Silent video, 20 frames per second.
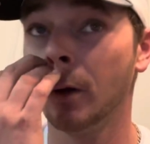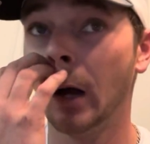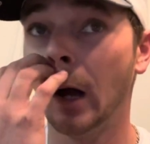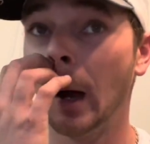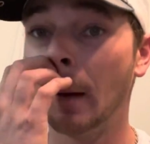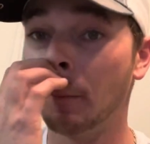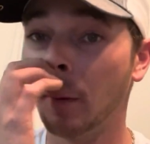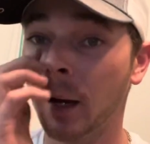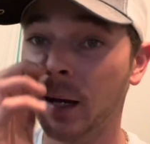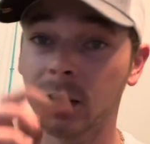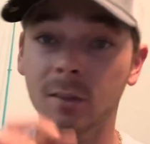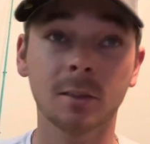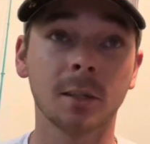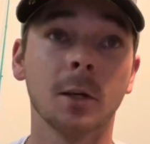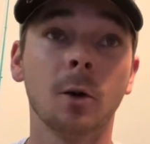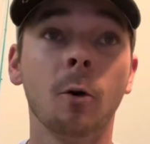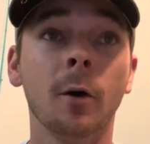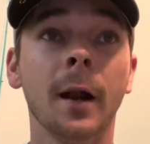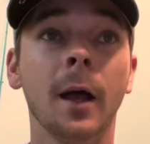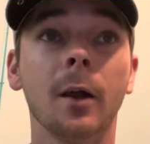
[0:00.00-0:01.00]
I'm actually
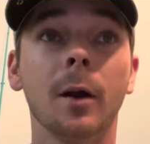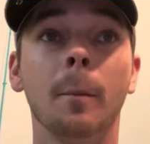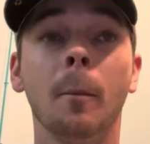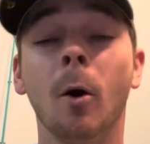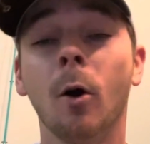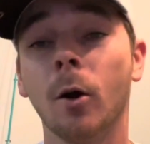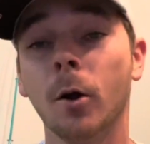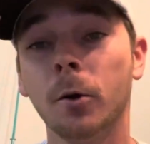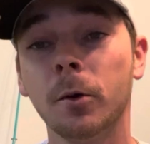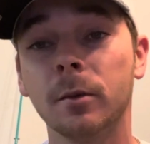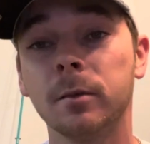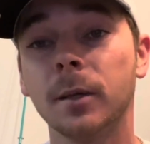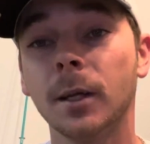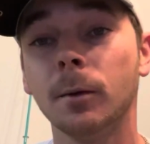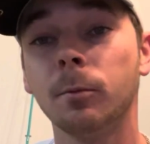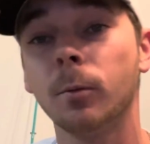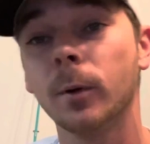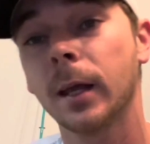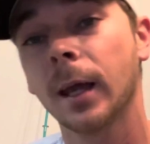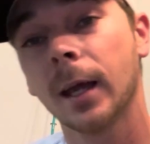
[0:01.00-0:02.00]
going out tomorrow to see
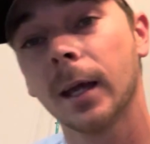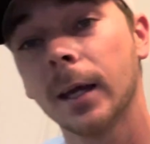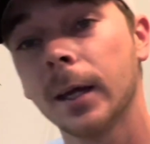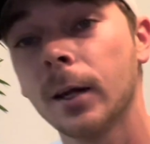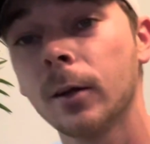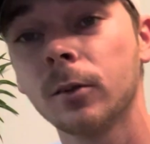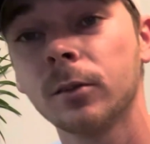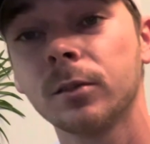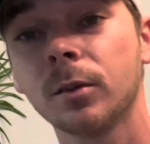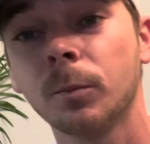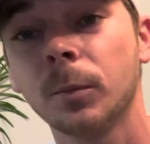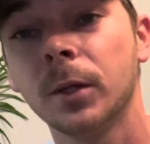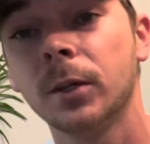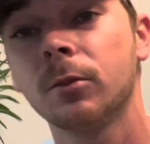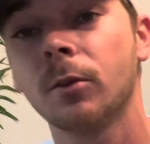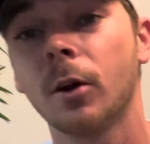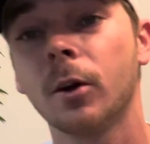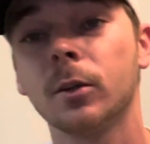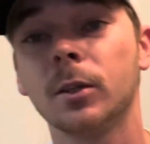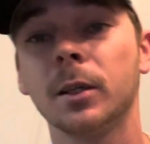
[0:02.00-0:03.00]
if we can't get on some of these
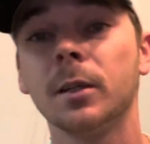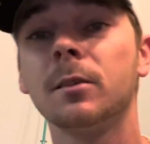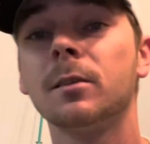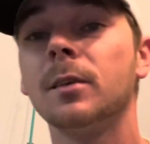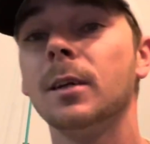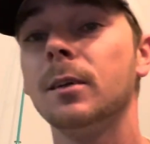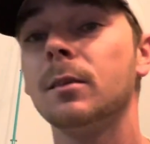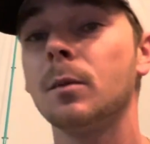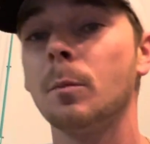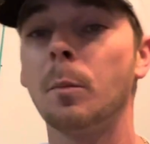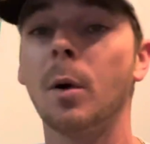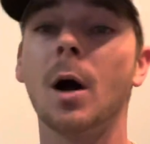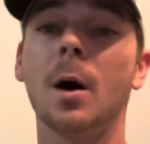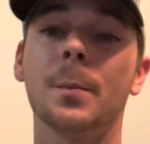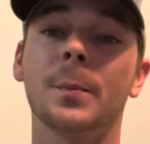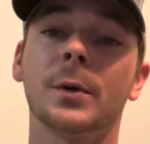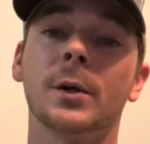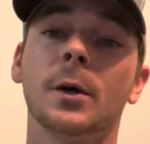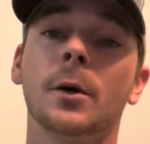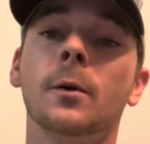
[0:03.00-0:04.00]
early season
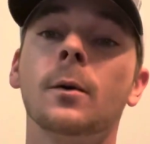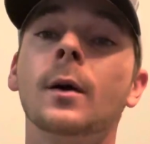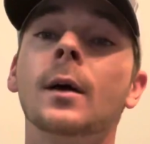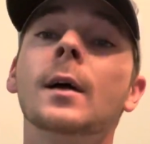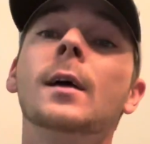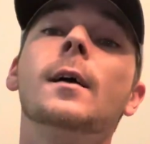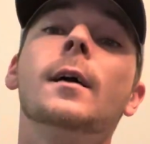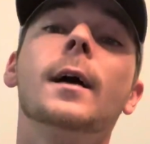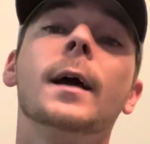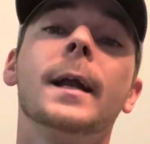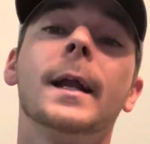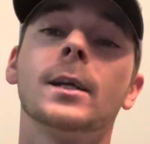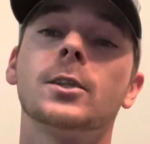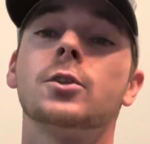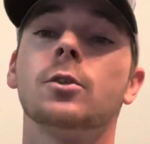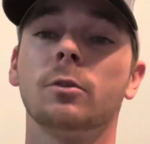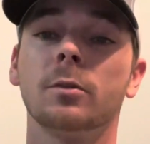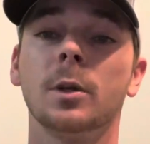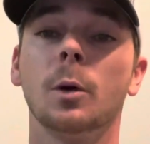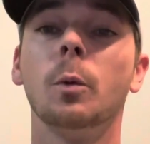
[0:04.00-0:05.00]
Pompano, and that's
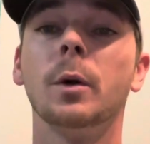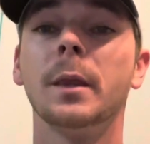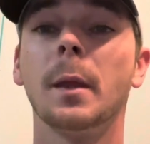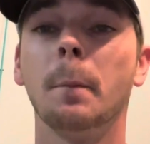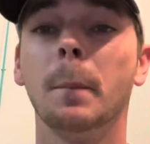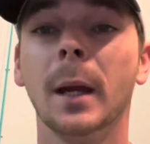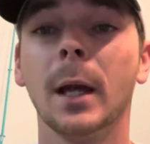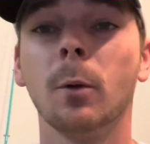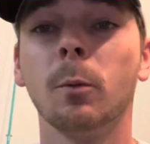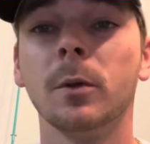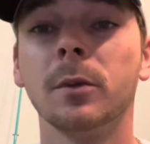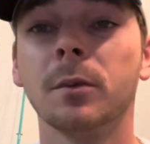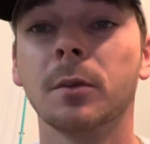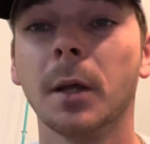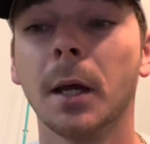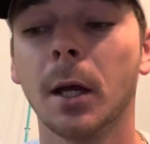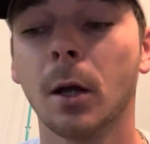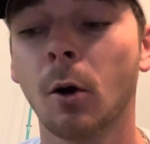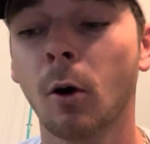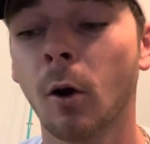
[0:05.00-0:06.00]
usually when the big ones
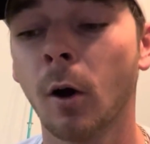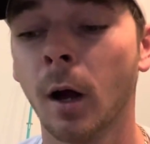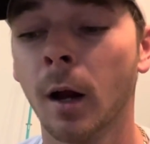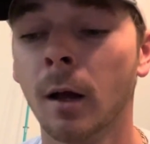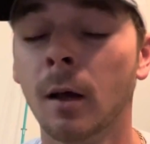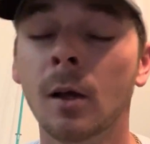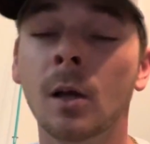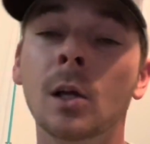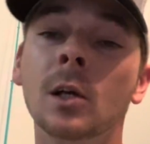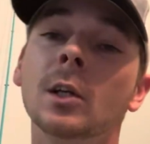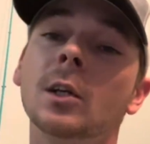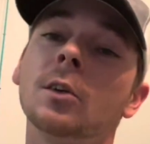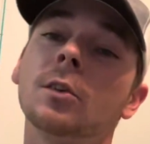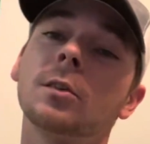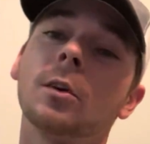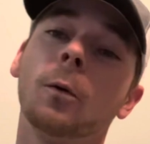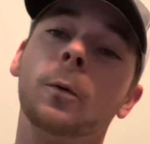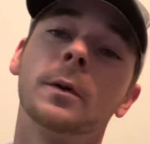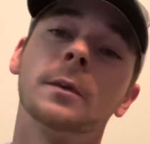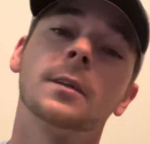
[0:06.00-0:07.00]
get caught.
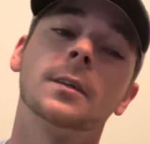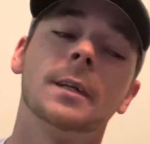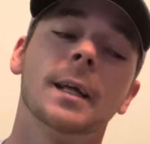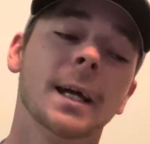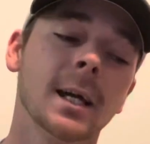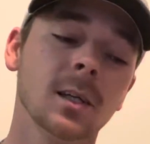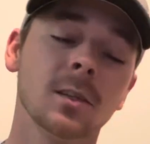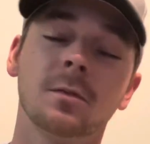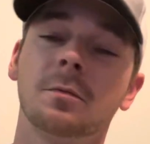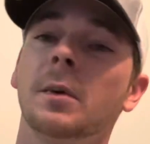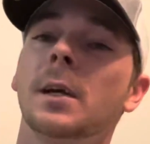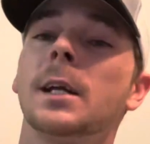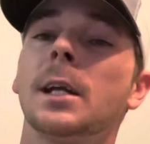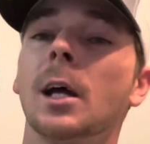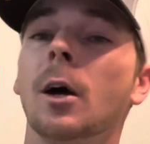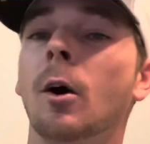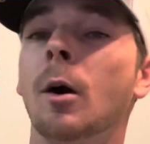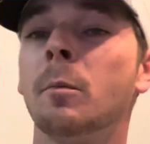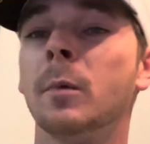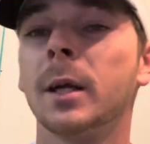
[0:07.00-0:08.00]
So in today's
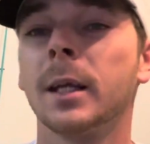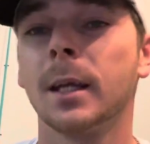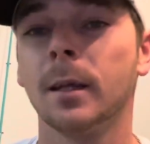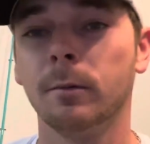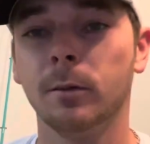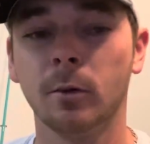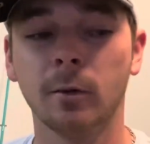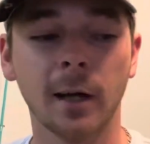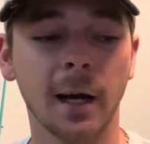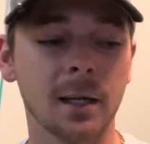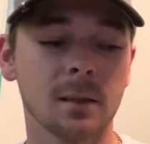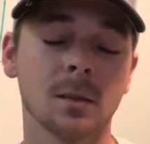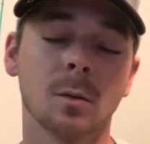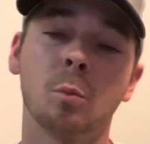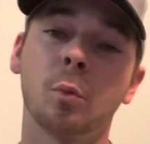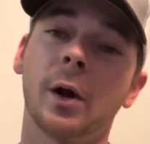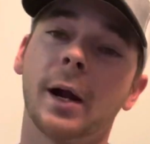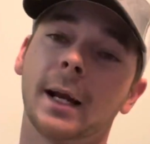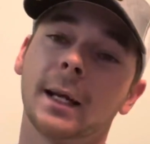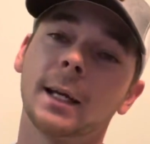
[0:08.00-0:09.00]
video, I'm going to give you guys a
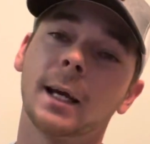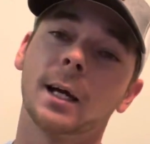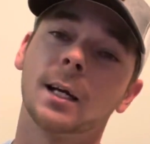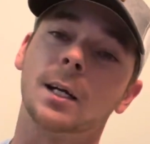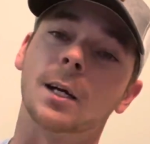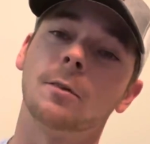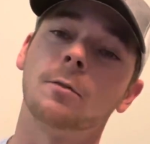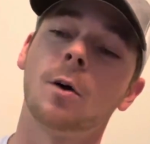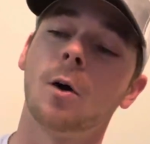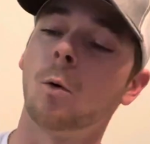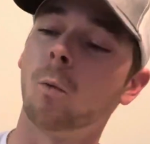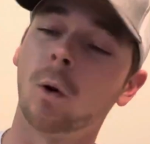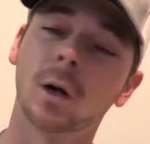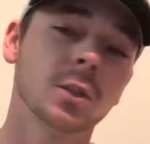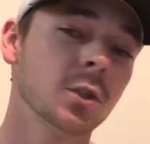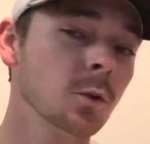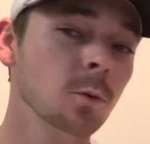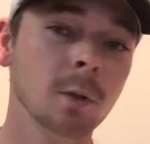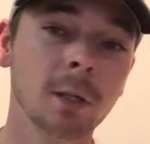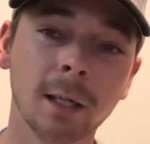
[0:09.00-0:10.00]
breakdown of
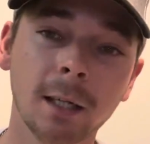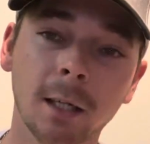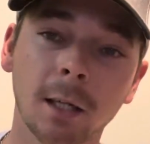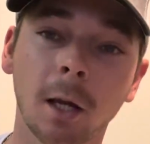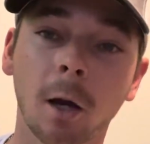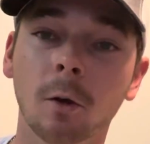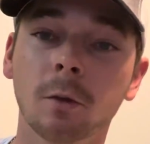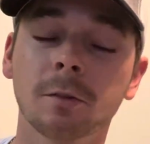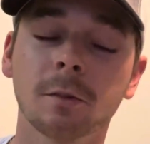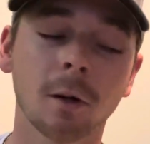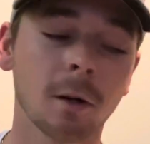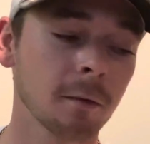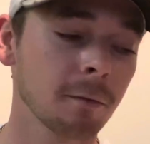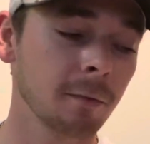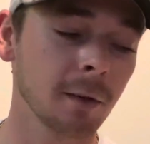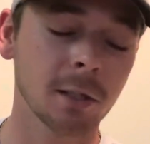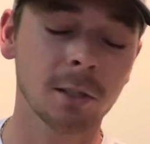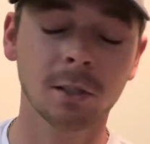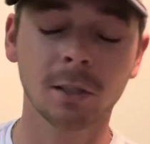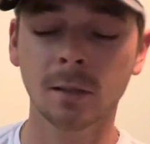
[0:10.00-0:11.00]
what you need to go surf
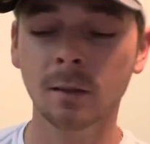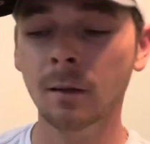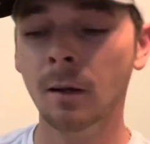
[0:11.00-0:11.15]
fishing.